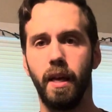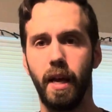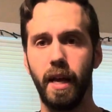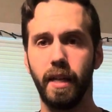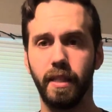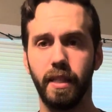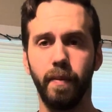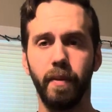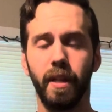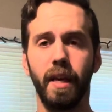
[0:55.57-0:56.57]
and
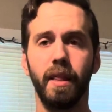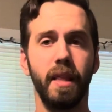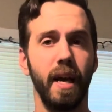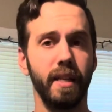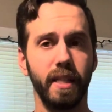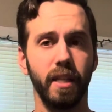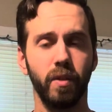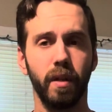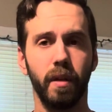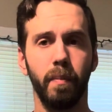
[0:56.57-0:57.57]
stimulate that
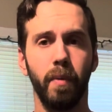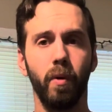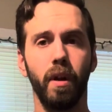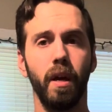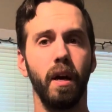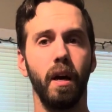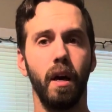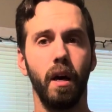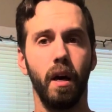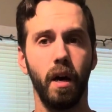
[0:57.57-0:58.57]
sensory component
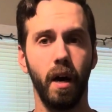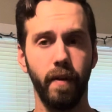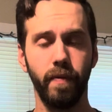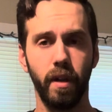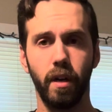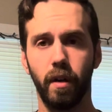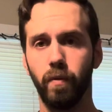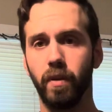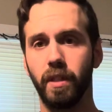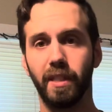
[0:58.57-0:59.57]
of the nerve,
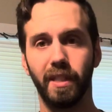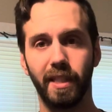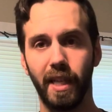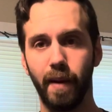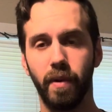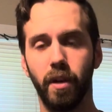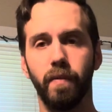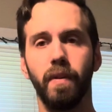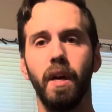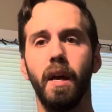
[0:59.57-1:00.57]
which is the same
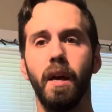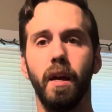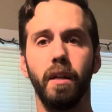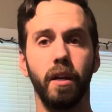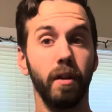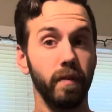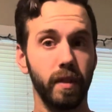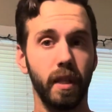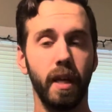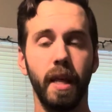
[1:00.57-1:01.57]

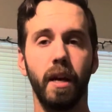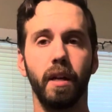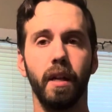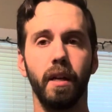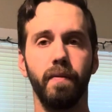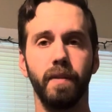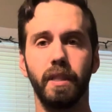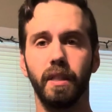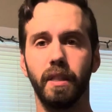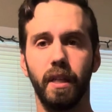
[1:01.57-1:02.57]
nerves that are going
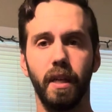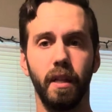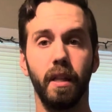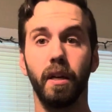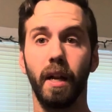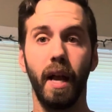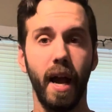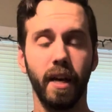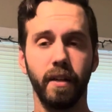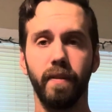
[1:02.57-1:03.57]
to
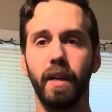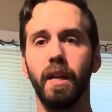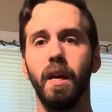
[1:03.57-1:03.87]
activate